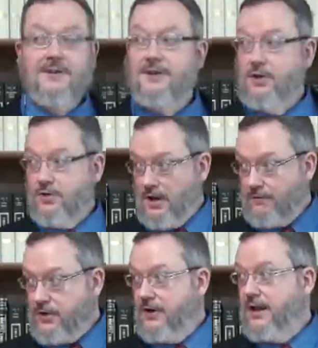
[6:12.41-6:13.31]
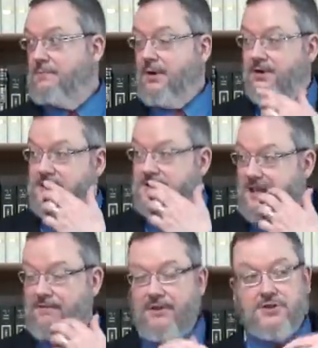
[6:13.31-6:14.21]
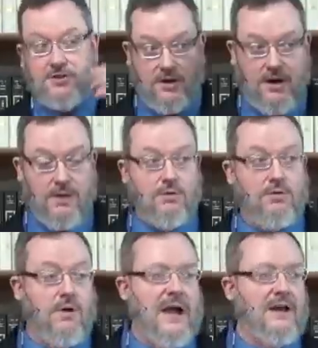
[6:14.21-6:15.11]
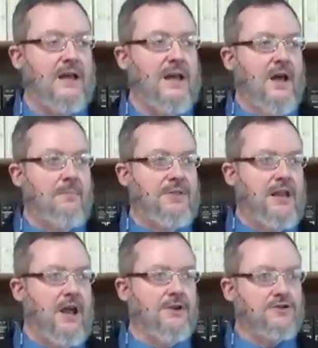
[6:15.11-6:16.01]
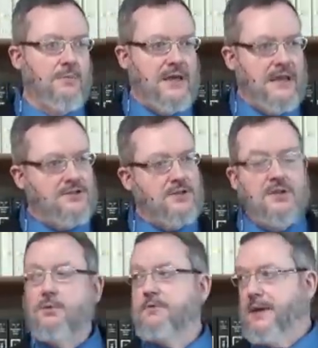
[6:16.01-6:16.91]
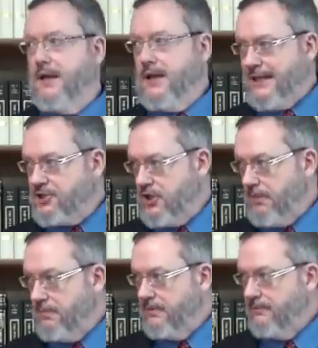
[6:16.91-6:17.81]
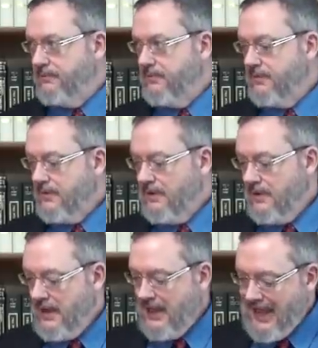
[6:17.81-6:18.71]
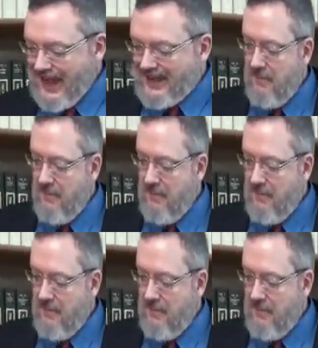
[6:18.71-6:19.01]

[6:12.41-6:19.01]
You know, cover your head. Paul says, Now eventually your hair will grow out. But then he also begins to deal with male headship. And he